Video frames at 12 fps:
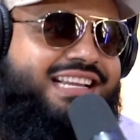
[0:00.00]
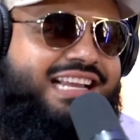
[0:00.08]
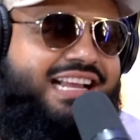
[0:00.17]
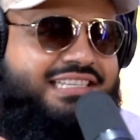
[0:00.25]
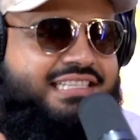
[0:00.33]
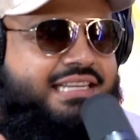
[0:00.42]

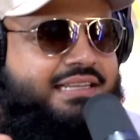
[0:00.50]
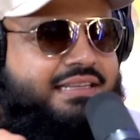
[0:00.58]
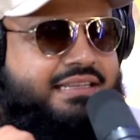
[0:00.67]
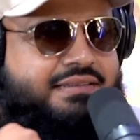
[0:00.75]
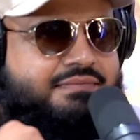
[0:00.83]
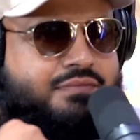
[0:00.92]

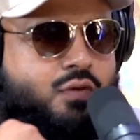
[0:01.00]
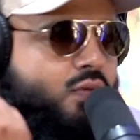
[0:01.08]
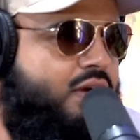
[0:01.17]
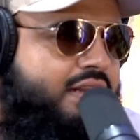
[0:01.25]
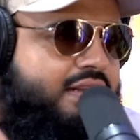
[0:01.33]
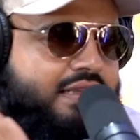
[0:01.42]
actually
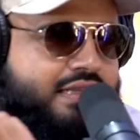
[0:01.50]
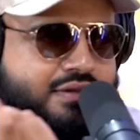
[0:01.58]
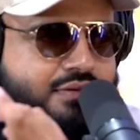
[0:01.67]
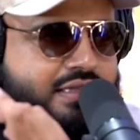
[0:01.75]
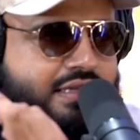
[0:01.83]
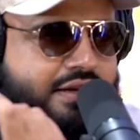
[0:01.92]
won this
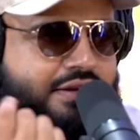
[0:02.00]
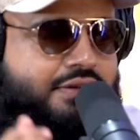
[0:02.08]
whole scenario.